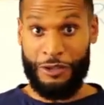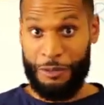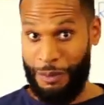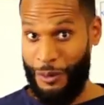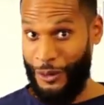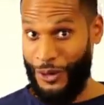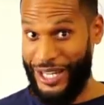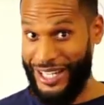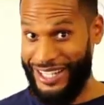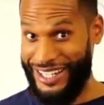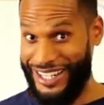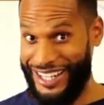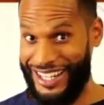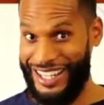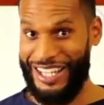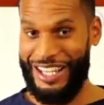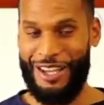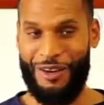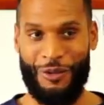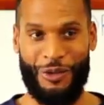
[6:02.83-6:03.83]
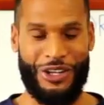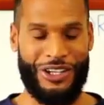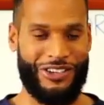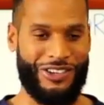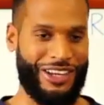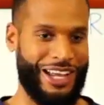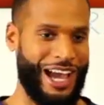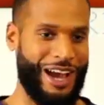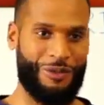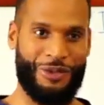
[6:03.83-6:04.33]
point, which
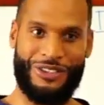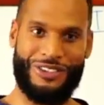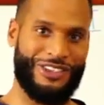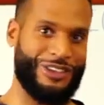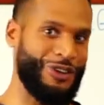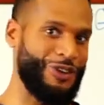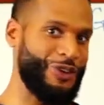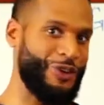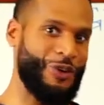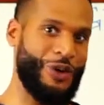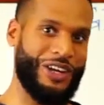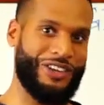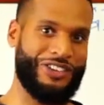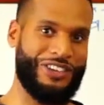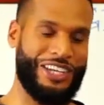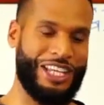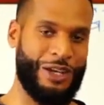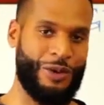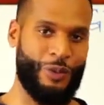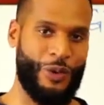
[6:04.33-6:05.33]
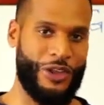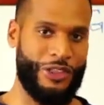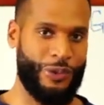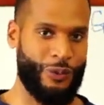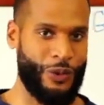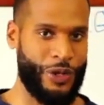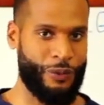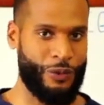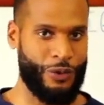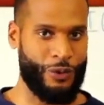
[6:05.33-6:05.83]
I was still questioning whether
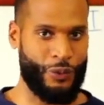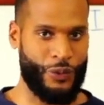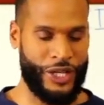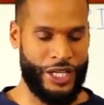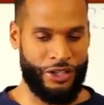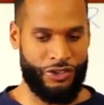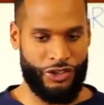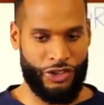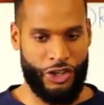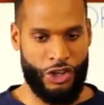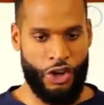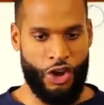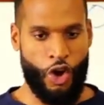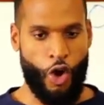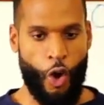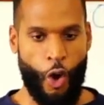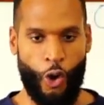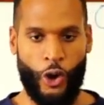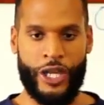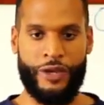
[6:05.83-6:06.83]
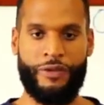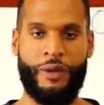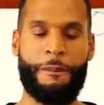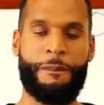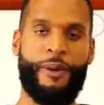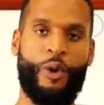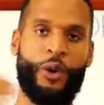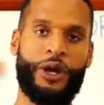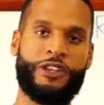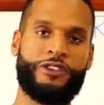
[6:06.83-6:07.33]
we would reach, or even
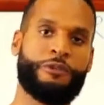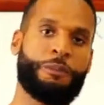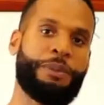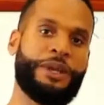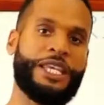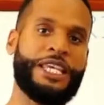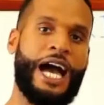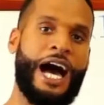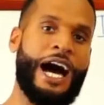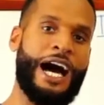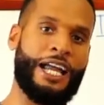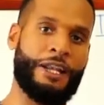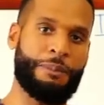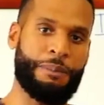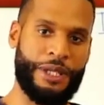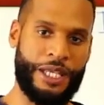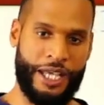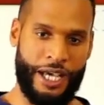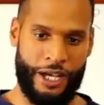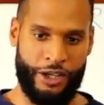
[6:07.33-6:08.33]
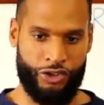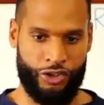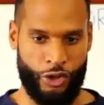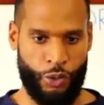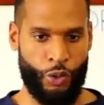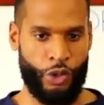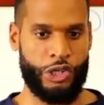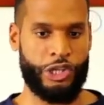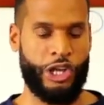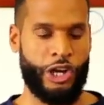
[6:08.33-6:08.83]
points beyond, because you
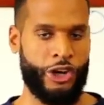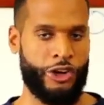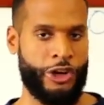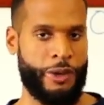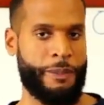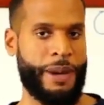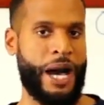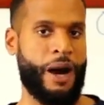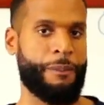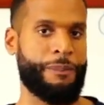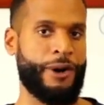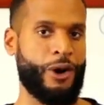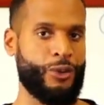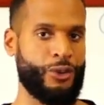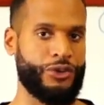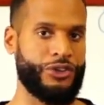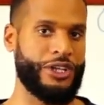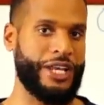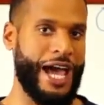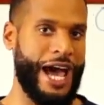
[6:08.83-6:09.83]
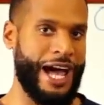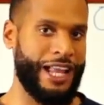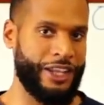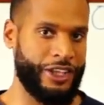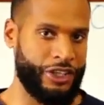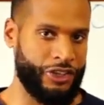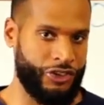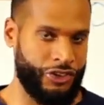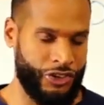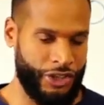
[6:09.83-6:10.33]
will learn about potent
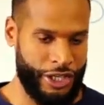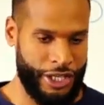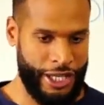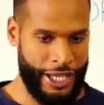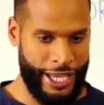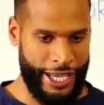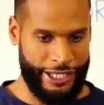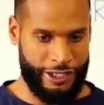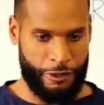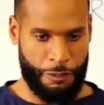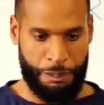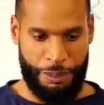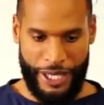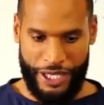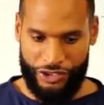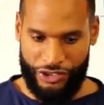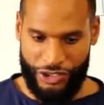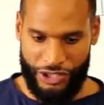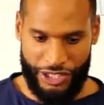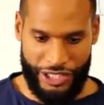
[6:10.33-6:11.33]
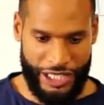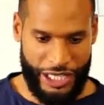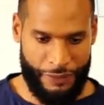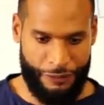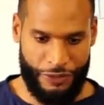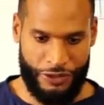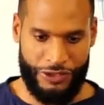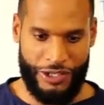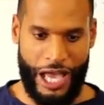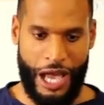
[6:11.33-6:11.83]
knowledge, especially if
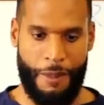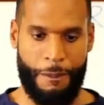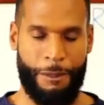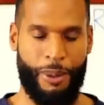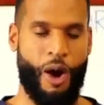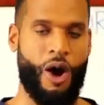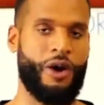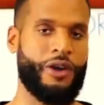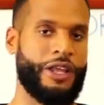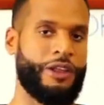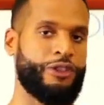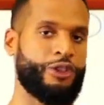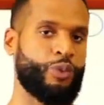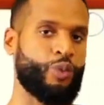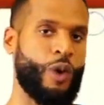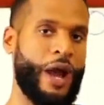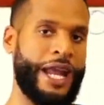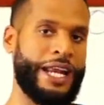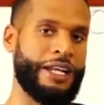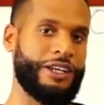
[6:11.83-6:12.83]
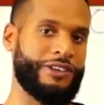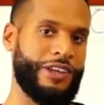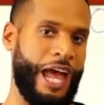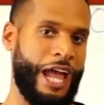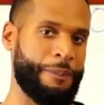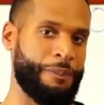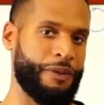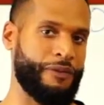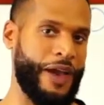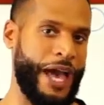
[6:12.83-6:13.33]
it's not bought in the right
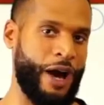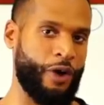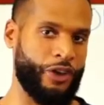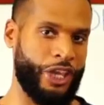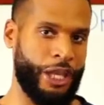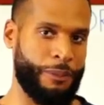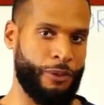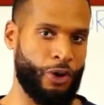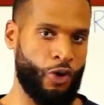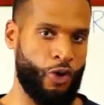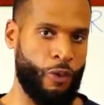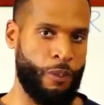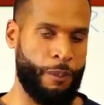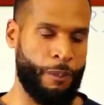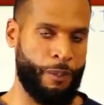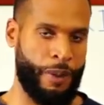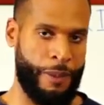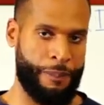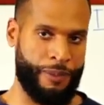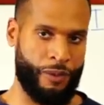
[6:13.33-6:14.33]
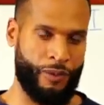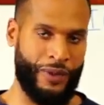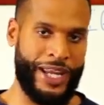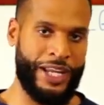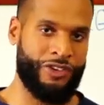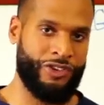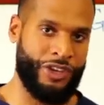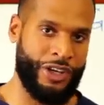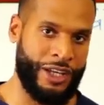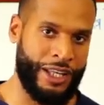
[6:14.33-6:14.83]
type of alchemical
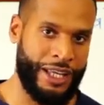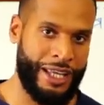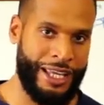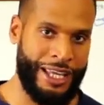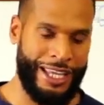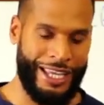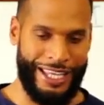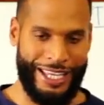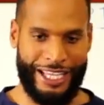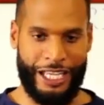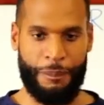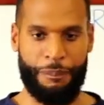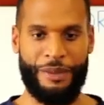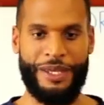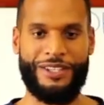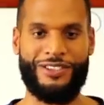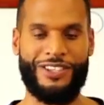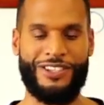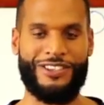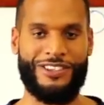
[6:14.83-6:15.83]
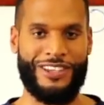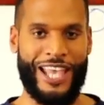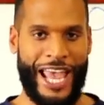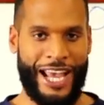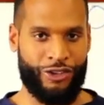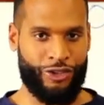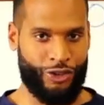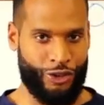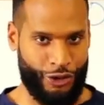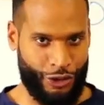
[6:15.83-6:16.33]
preparation. It could be
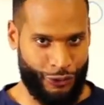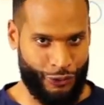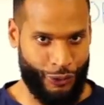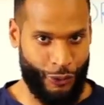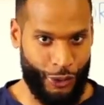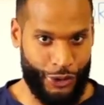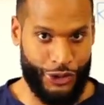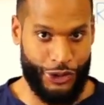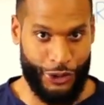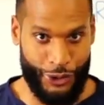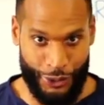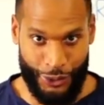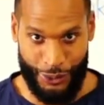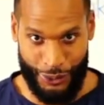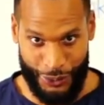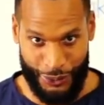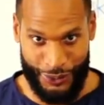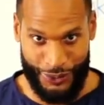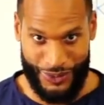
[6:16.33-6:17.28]
disastrous for you.